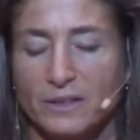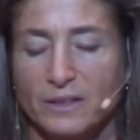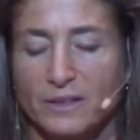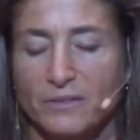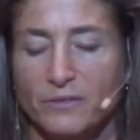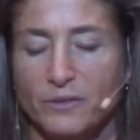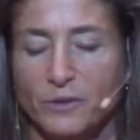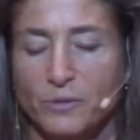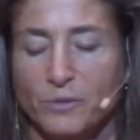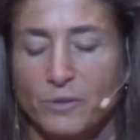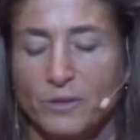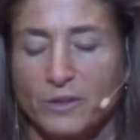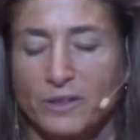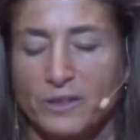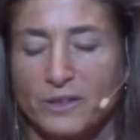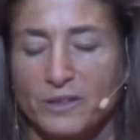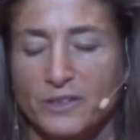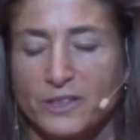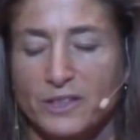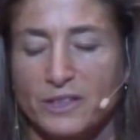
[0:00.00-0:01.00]
if you
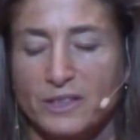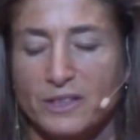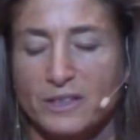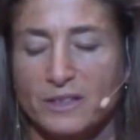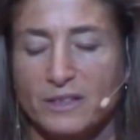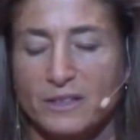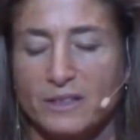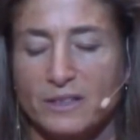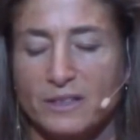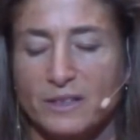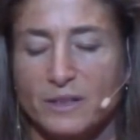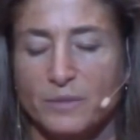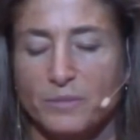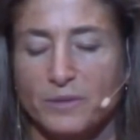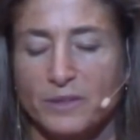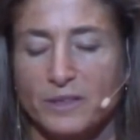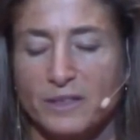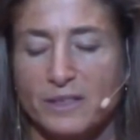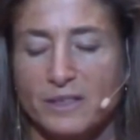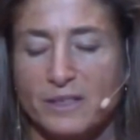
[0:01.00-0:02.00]
weren't just
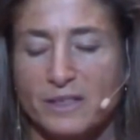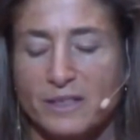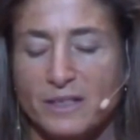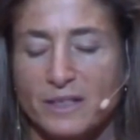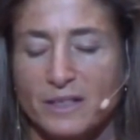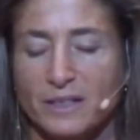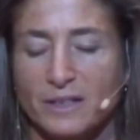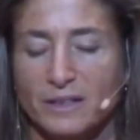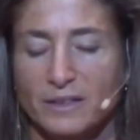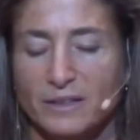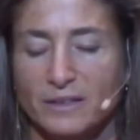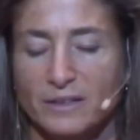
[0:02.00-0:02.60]
simply listening?